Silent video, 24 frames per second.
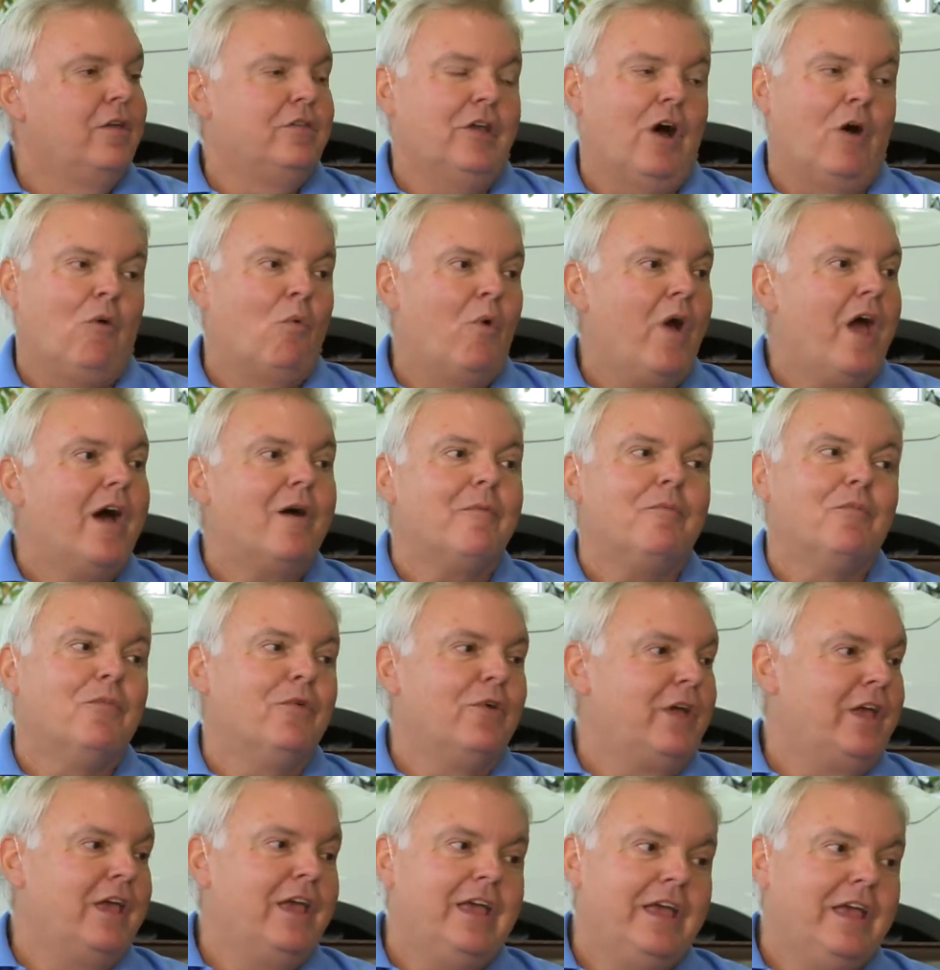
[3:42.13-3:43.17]
Now, Webb,
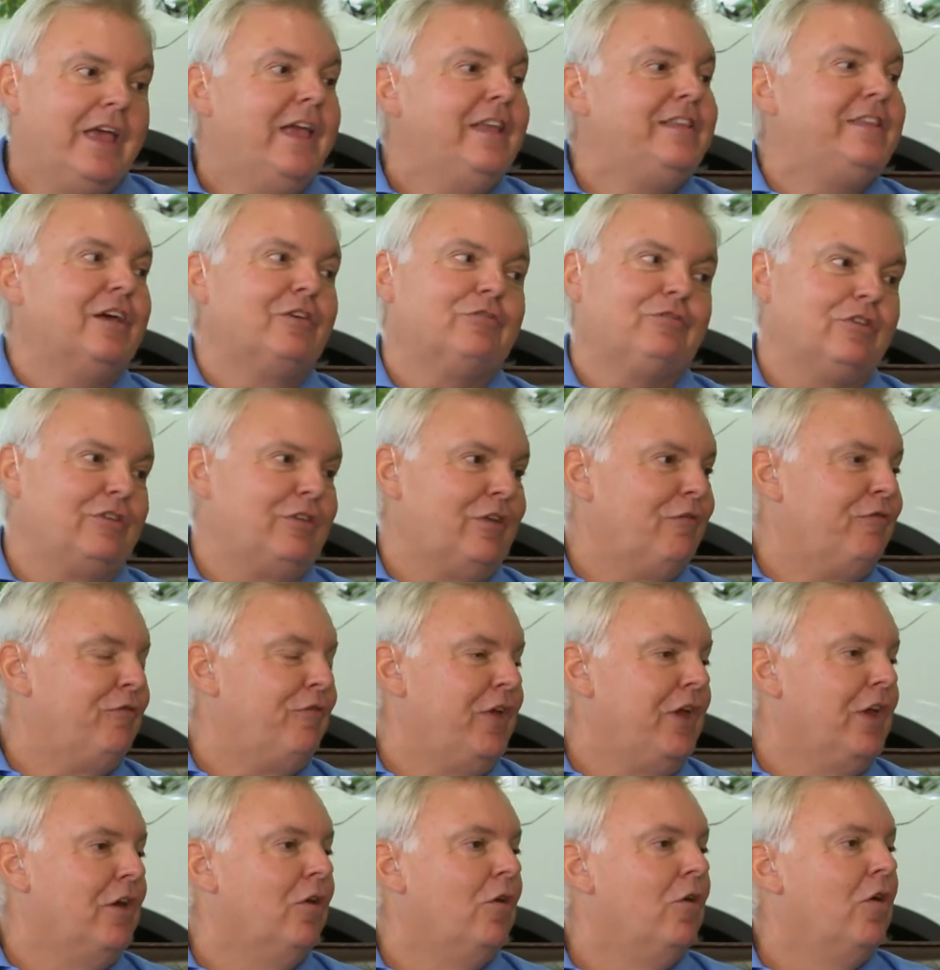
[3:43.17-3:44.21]
he, he tilted the
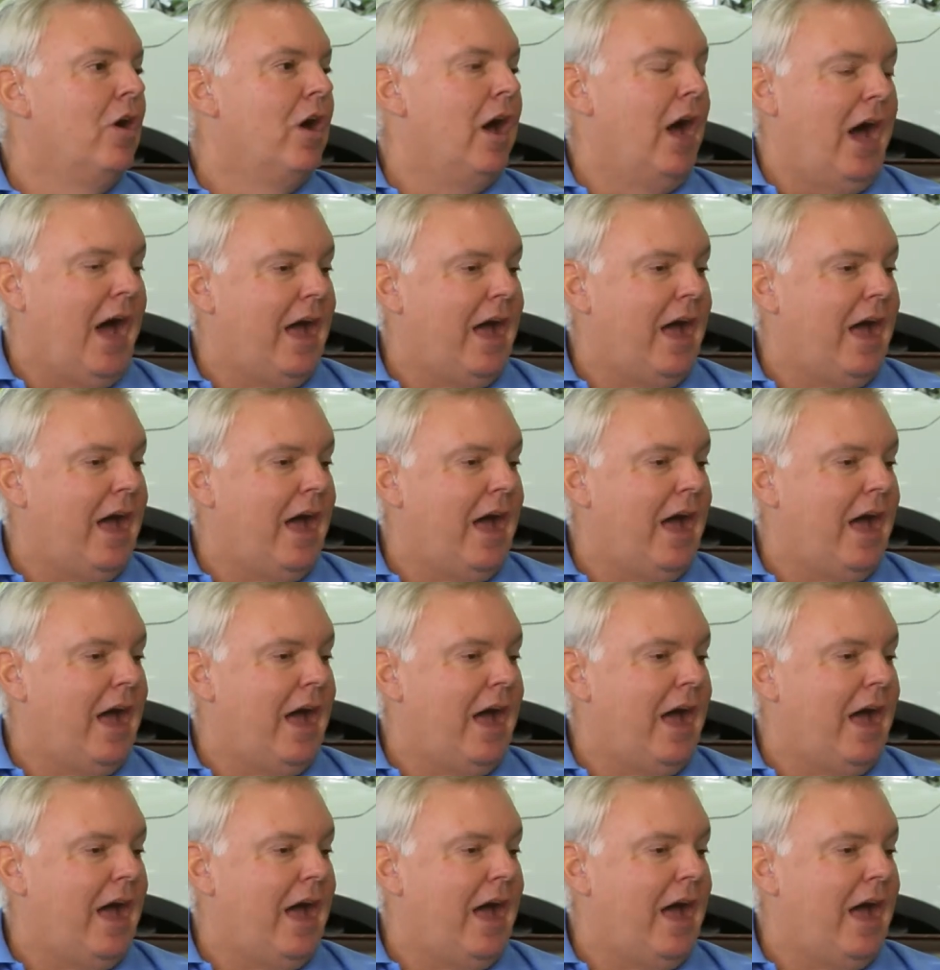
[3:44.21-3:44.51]
field. Yep.